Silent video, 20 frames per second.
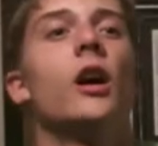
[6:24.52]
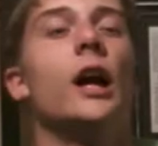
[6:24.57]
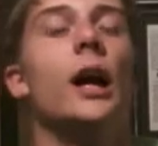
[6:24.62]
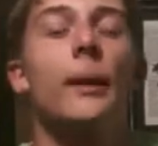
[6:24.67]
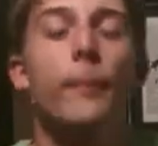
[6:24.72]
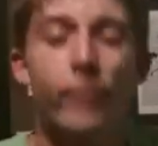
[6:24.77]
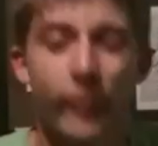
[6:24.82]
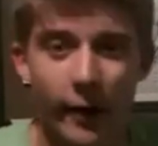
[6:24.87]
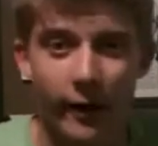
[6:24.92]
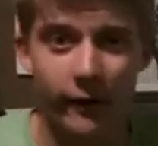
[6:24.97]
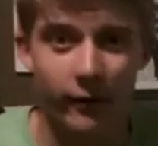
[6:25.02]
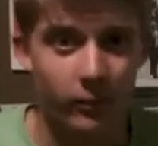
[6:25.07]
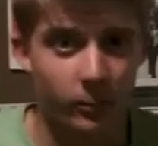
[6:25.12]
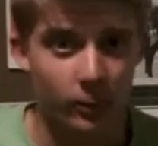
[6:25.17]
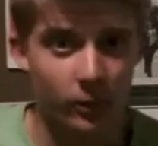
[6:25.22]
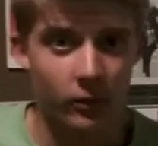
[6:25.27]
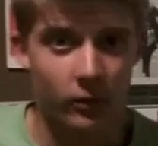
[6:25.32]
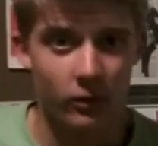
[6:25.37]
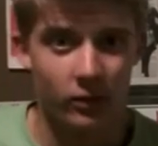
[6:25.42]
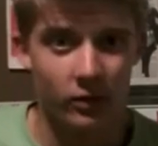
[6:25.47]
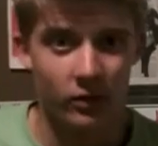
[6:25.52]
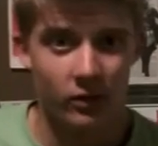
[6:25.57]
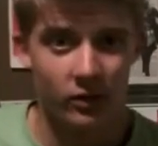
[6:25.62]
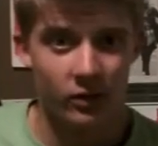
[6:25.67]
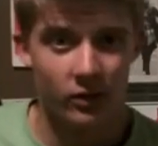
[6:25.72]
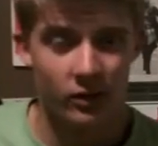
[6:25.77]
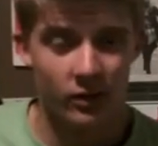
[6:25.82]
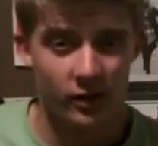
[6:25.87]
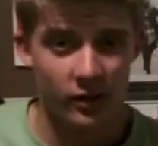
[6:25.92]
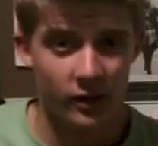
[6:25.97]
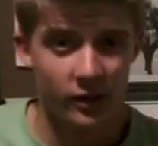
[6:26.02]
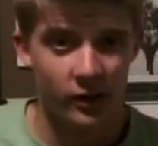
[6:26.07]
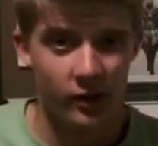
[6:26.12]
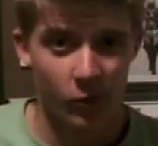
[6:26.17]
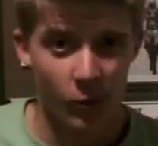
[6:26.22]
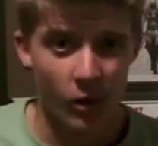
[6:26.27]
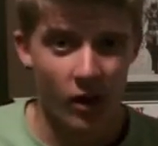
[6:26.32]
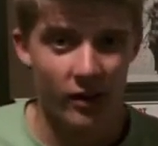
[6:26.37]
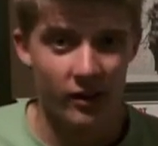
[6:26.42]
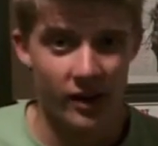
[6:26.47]
impossible to
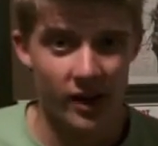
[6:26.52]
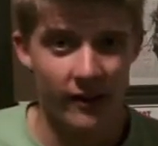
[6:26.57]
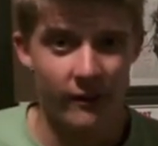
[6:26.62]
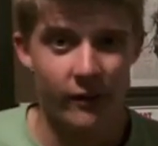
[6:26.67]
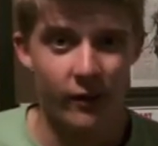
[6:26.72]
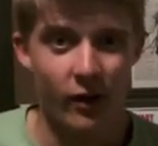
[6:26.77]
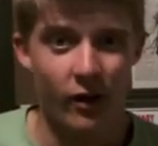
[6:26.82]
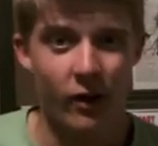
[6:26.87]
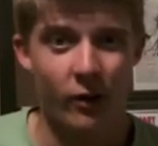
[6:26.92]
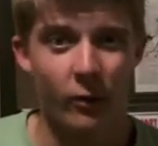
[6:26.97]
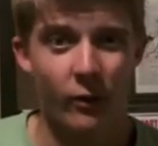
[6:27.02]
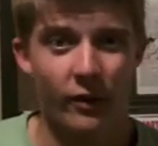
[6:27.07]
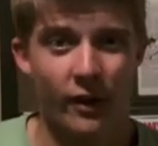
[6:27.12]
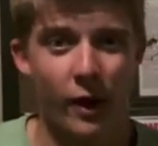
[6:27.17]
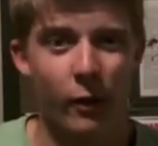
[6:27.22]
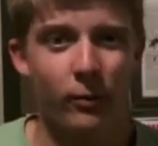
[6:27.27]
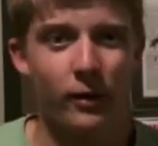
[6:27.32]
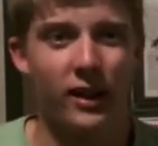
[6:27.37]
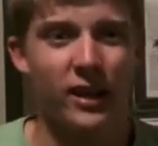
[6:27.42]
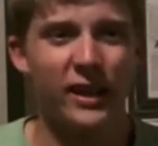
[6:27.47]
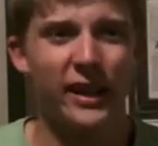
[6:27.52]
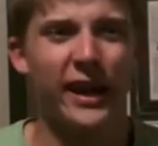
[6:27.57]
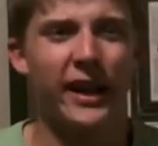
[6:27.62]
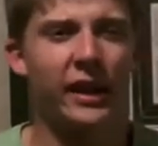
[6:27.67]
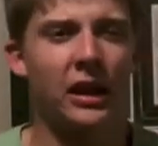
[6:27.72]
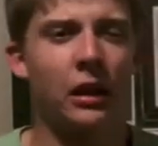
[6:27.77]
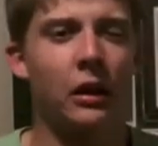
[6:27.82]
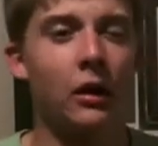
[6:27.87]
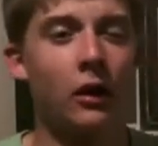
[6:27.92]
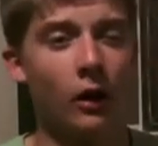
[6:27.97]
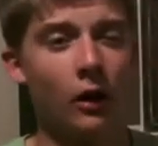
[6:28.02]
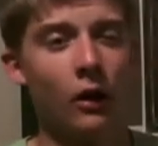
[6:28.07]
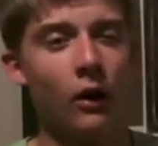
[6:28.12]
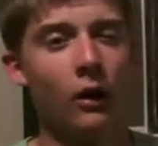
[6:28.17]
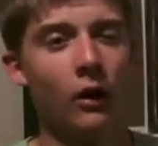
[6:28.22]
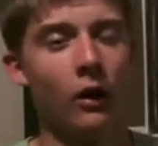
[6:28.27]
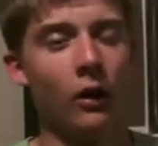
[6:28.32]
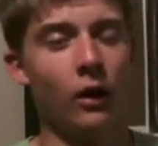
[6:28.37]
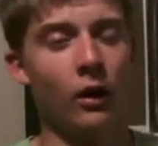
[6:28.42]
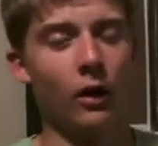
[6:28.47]
walk that far without being like,
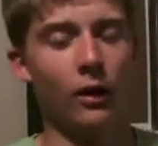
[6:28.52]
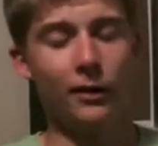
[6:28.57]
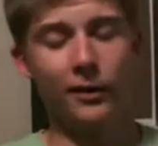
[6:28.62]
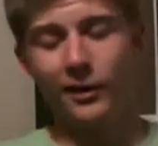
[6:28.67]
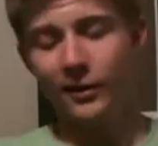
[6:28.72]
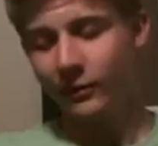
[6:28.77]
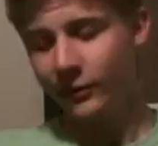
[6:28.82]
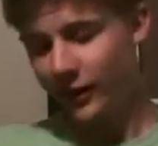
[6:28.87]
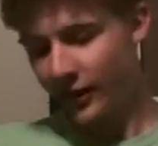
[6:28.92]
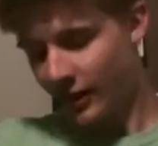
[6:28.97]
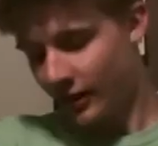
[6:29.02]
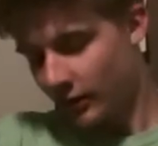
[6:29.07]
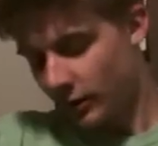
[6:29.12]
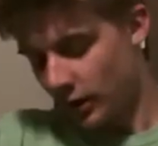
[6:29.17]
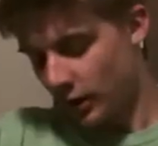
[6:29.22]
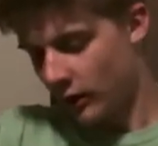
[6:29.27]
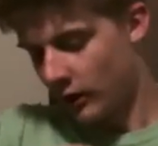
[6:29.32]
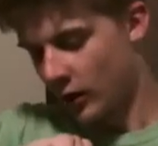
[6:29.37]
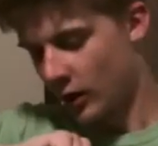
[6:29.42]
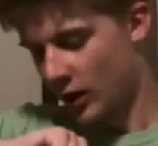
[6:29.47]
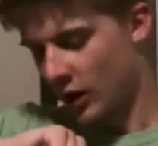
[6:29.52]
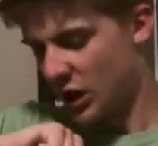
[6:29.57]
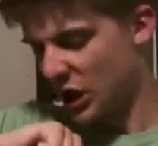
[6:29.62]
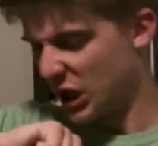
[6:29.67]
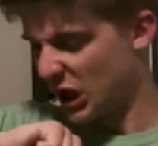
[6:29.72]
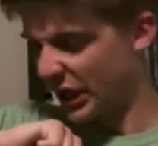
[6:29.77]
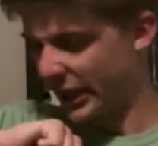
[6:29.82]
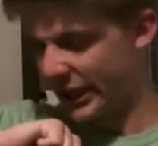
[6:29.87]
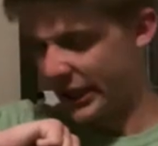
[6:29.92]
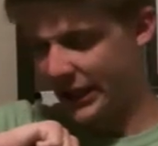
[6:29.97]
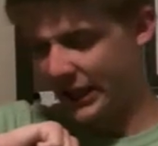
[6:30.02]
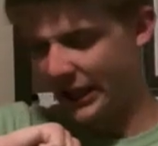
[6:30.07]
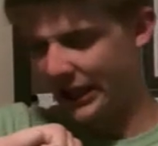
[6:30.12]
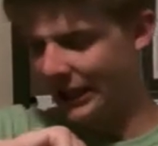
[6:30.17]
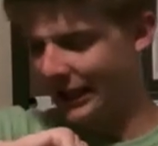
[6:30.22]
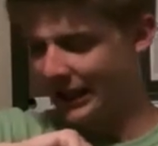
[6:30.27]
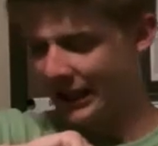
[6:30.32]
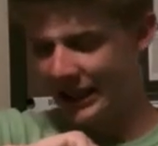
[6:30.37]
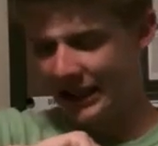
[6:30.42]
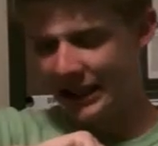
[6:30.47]
I'll get another,
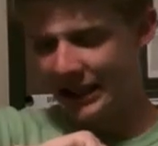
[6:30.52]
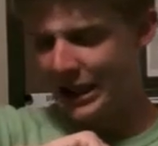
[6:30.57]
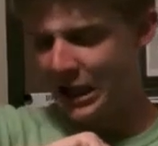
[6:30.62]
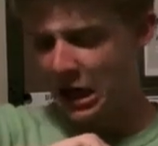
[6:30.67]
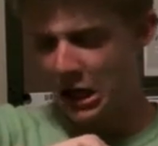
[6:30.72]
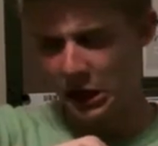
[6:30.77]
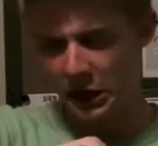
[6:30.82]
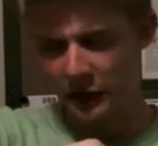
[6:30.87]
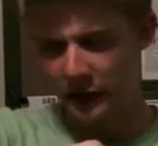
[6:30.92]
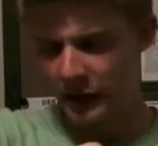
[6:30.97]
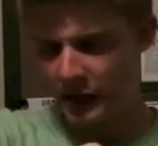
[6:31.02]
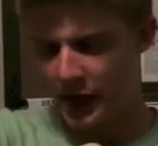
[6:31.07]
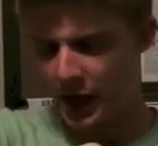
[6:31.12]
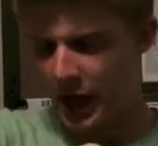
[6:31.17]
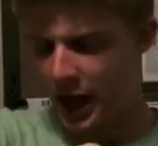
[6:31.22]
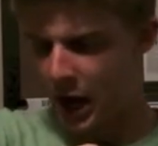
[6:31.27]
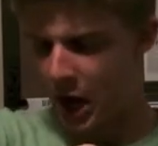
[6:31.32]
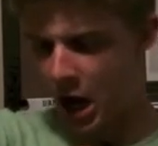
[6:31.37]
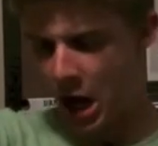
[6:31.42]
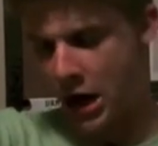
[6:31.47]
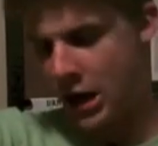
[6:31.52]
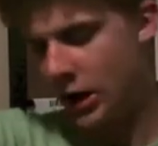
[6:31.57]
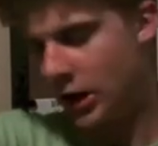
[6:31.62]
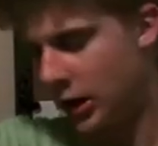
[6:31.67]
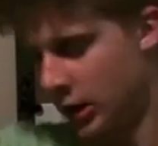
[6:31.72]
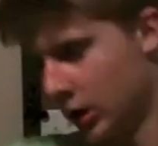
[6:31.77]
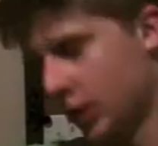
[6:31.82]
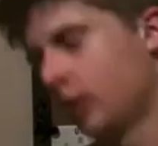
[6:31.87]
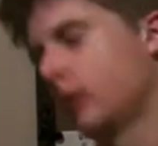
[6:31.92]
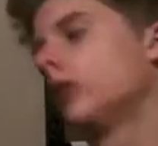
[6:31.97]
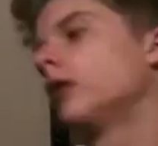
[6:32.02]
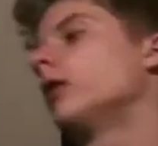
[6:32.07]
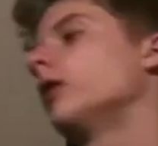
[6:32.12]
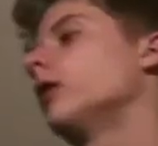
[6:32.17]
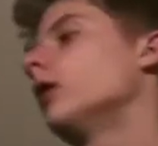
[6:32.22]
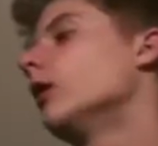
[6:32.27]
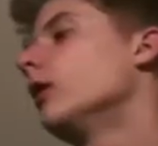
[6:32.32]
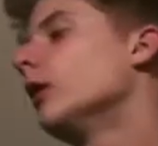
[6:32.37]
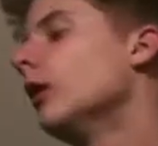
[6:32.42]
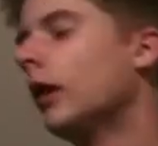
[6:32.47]
I don't even care,
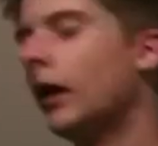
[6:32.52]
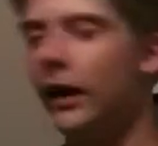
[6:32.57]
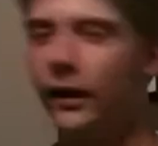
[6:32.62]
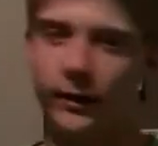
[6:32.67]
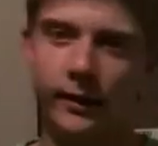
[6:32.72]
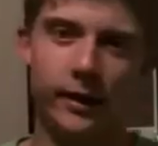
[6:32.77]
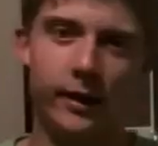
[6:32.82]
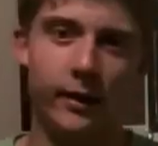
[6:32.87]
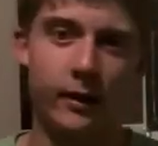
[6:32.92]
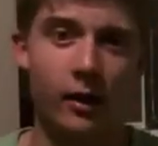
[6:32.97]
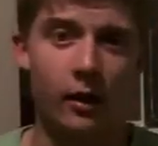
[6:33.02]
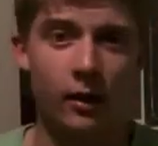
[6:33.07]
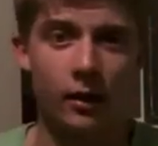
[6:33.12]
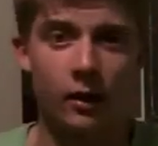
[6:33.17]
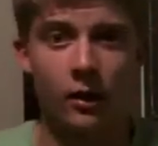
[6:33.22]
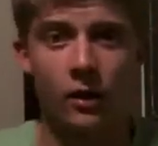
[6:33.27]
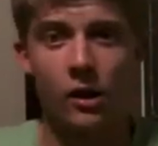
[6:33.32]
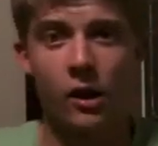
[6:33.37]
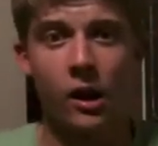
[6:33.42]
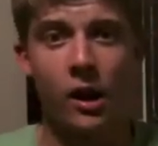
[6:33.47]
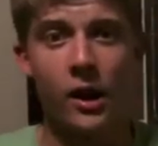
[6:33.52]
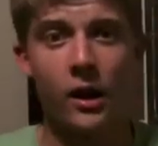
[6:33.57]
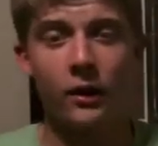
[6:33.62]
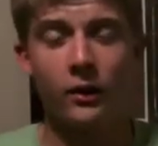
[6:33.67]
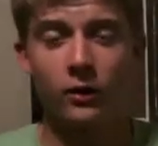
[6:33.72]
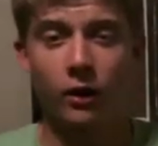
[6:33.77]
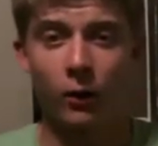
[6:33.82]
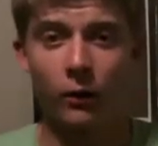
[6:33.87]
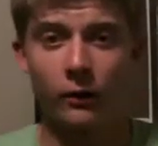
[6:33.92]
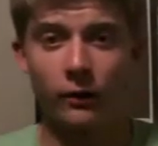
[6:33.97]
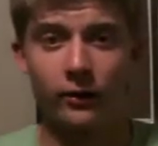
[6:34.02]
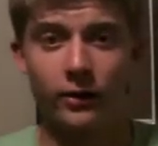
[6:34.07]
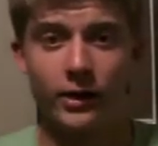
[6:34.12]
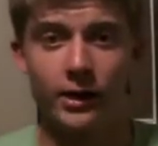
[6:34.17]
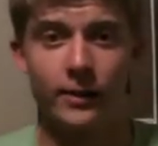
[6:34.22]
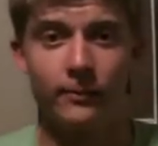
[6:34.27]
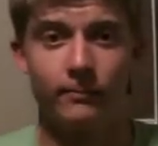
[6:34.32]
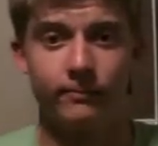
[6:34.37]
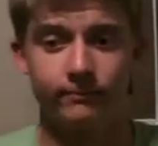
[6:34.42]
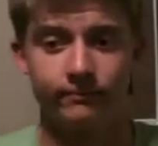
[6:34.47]
and then going to
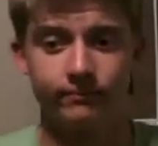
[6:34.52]
sleep.